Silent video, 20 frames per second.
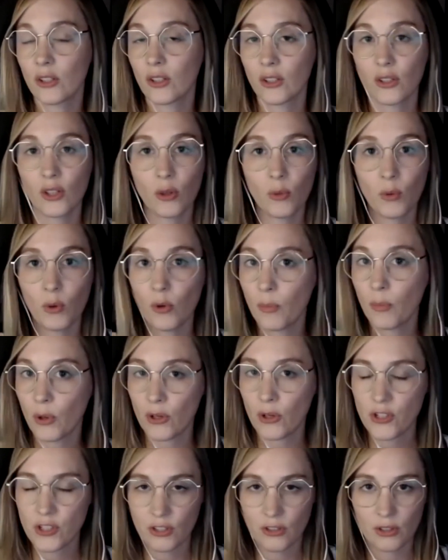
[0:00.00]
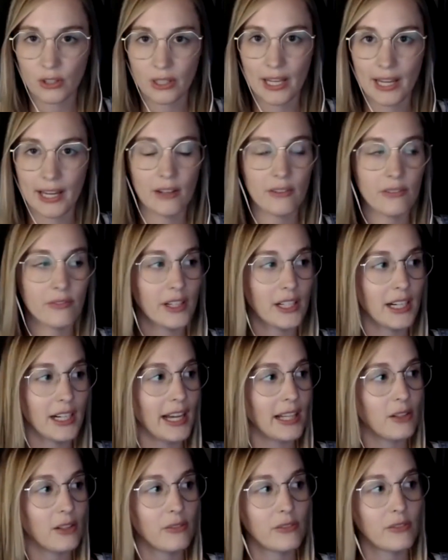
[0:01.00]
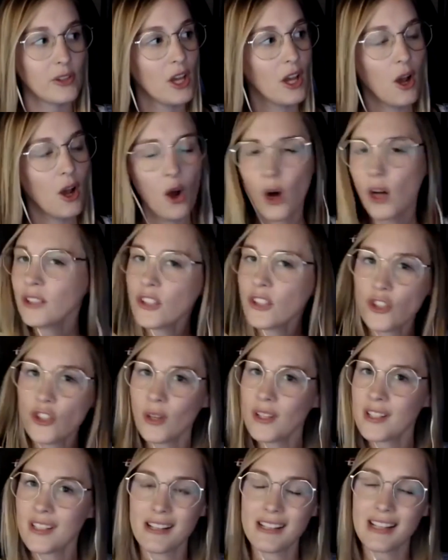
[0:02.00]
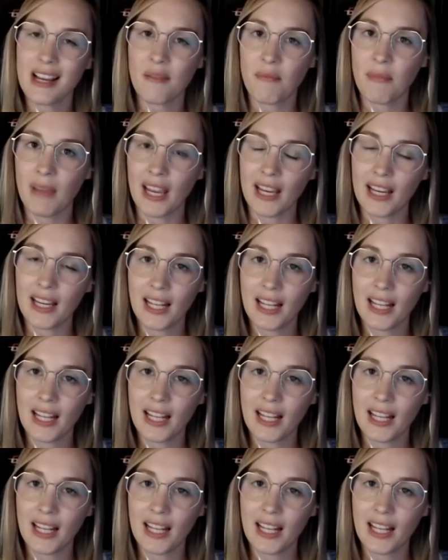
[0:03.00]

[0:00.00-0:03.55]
her own personal life and kind of all the choices I make.